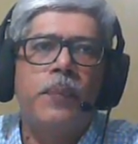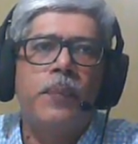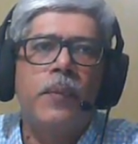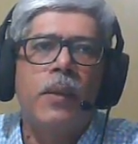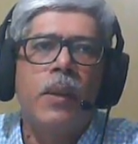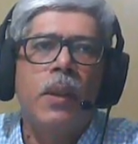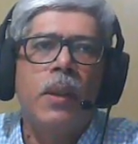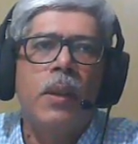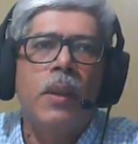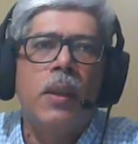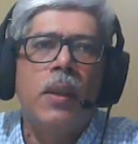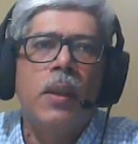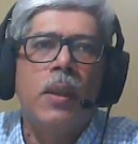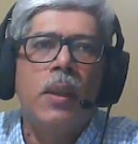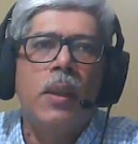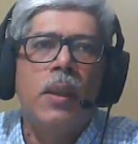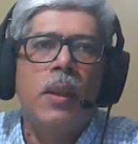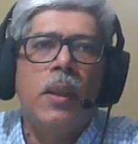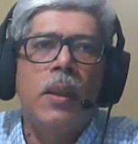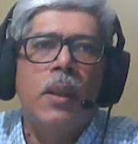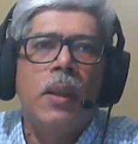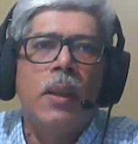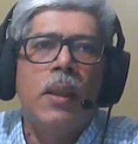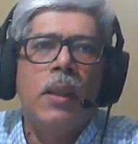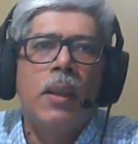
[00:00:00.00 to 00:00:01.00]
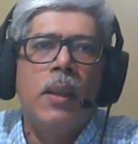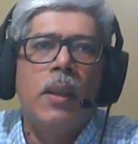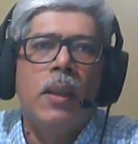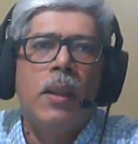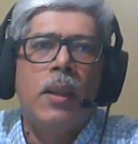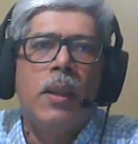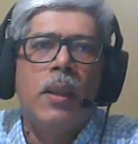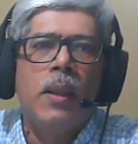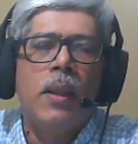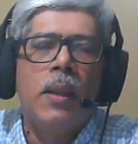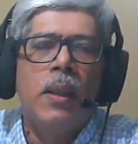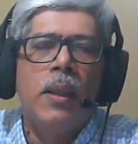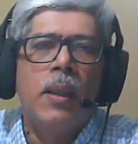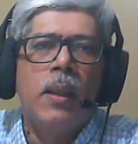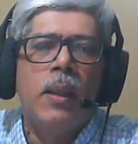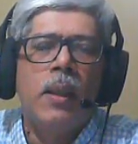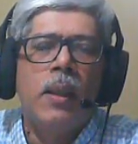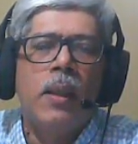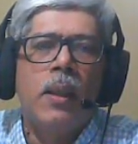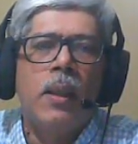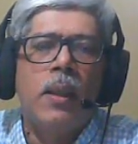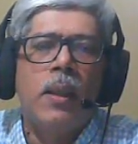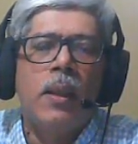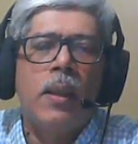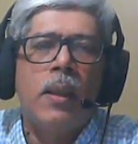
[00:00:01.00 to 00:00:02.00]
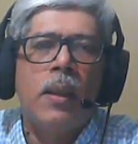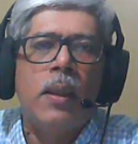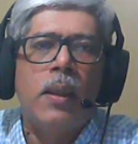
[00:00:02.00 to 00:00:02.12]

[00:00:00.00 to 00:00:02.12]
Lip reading: (silence)